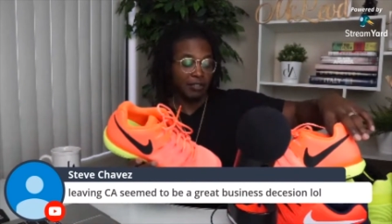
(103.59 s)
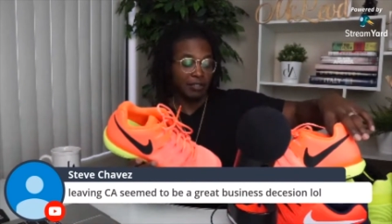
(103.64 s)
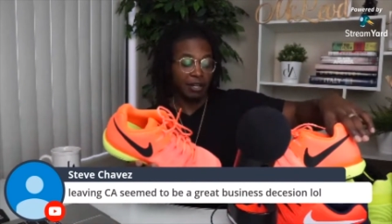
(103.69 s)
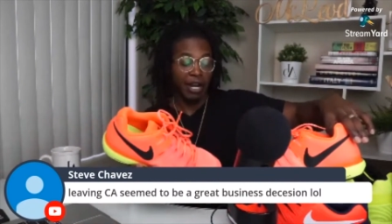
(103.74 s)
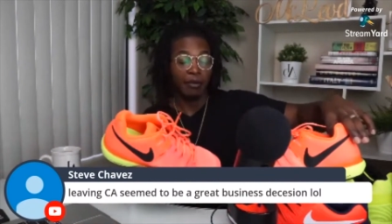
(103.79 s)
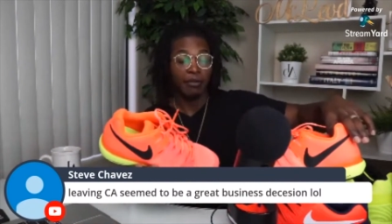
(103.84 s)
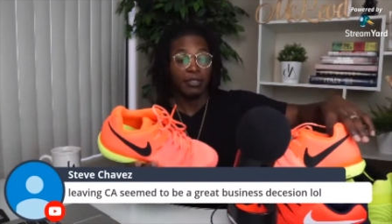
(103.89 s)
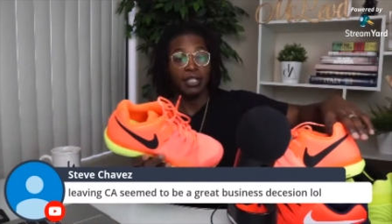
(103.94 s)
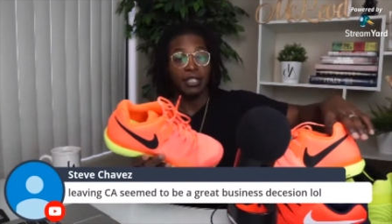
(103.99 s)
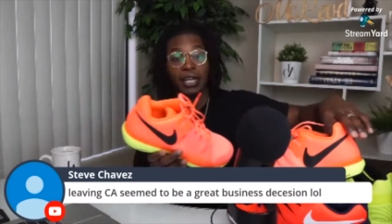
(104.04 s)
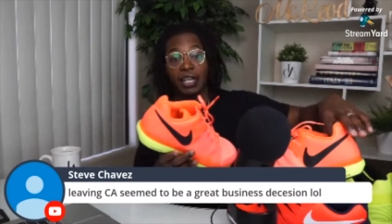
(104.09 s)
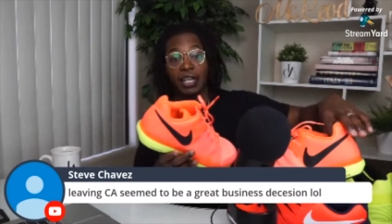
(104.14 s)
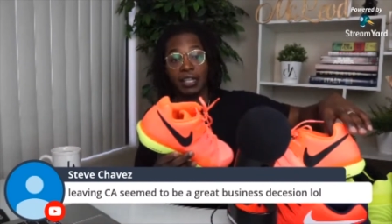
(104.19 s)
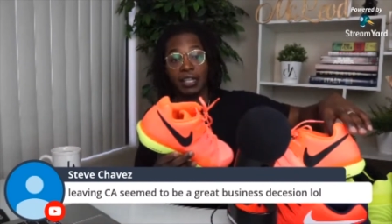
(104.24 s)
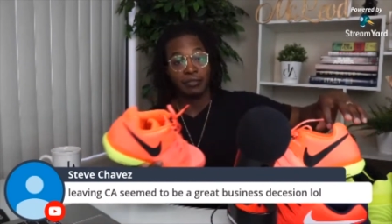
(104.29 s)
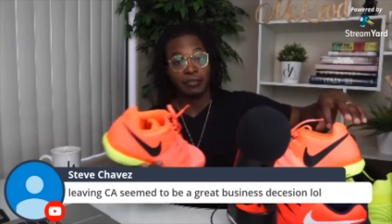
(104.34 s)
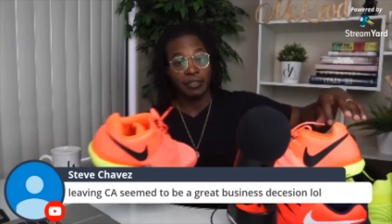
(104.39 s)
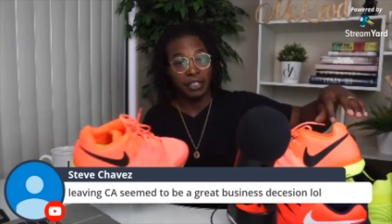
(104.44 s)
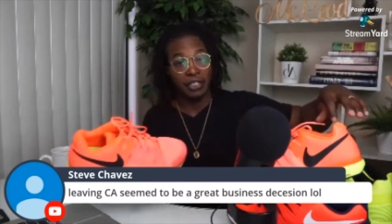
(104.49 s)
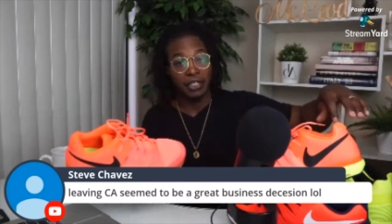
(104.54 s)
So that was a hell
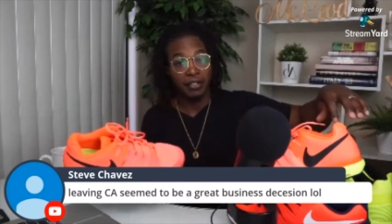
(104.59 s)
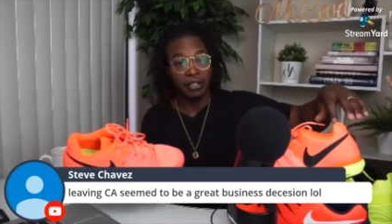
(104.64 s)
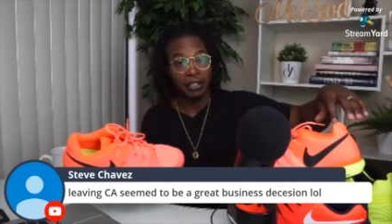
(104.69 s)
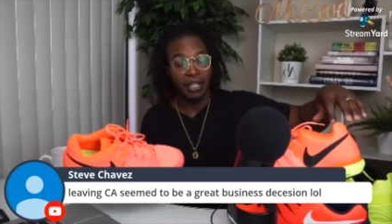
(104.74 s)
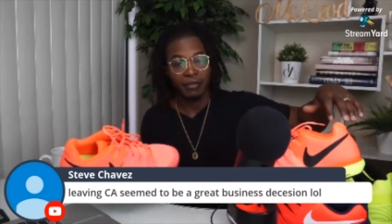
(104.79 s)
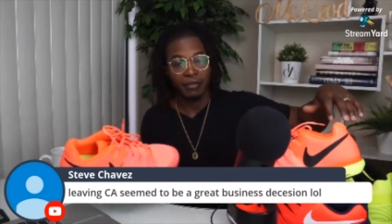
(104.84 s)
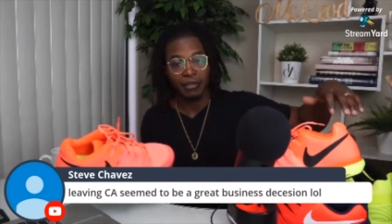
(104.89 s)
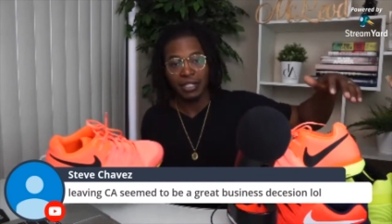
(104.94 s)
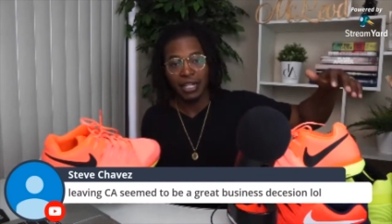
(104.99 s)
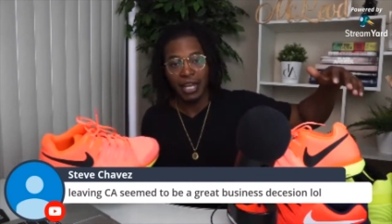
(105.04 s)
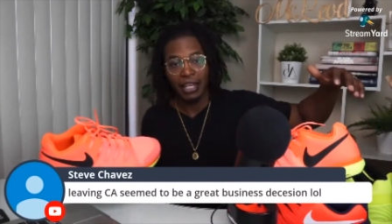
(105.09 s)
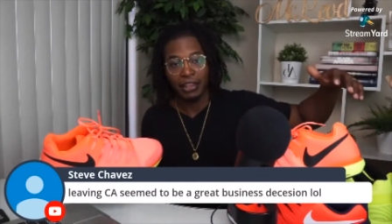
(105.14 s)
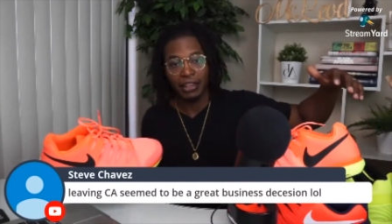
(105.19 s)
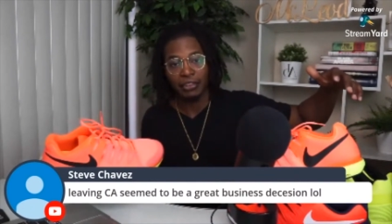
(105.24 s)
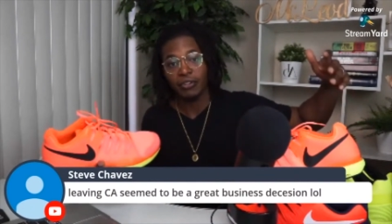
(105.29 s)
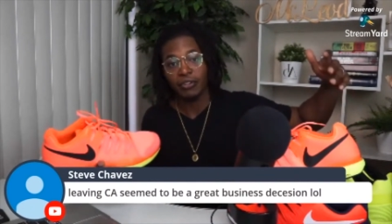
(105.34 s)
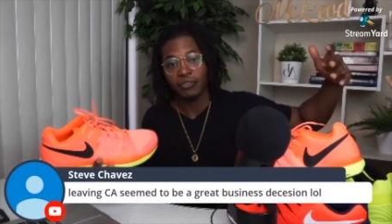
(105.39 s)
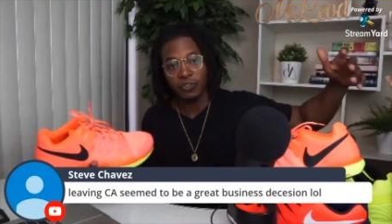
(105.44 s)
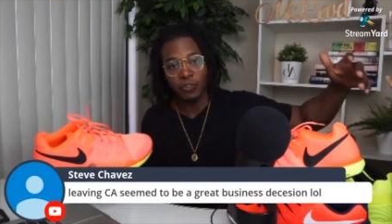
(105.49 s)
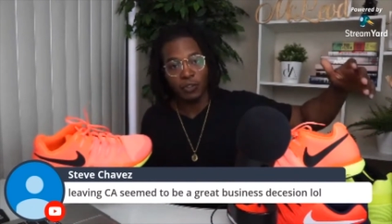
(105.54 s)
of a deal. That was like
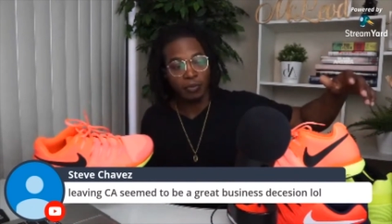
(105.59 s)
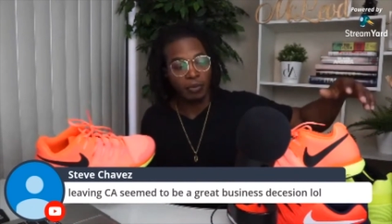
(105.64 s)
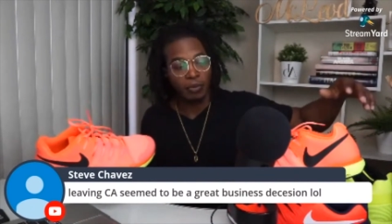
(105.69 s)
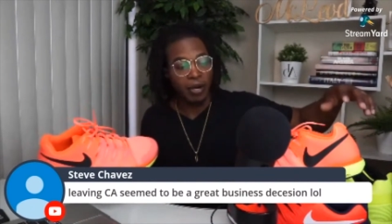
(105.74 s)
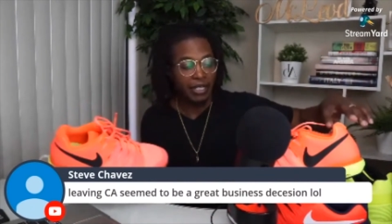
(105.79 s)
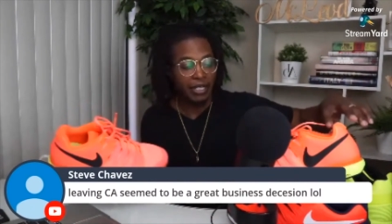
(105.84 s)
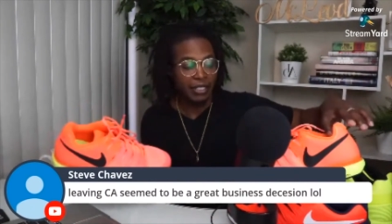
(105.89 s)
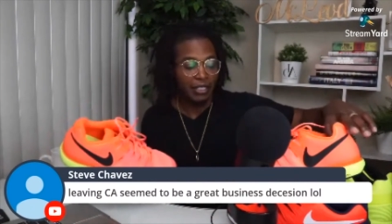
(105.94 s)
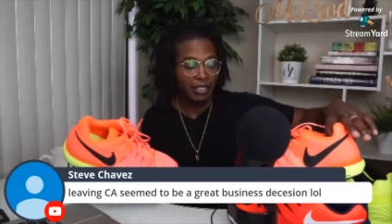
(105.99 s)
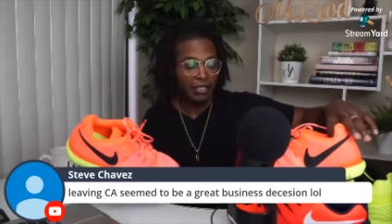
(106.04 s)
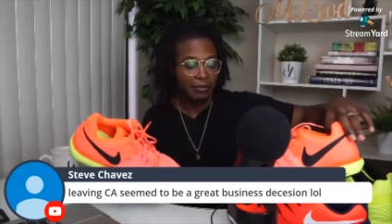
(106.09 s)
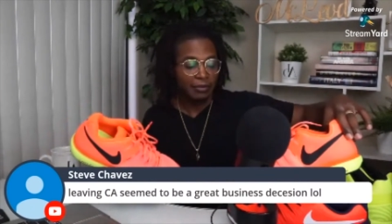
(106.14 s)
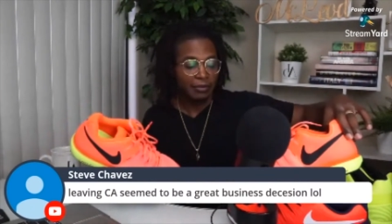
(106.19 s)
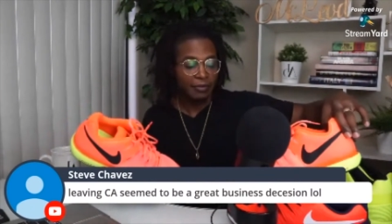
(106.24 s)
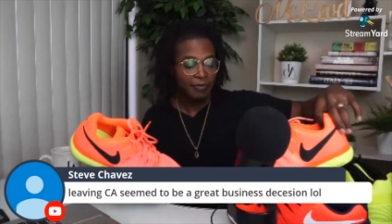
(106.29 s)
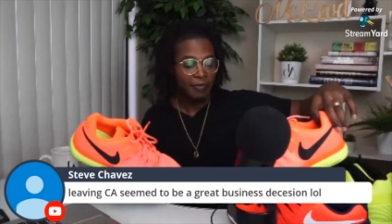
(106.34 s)
thrift store prices.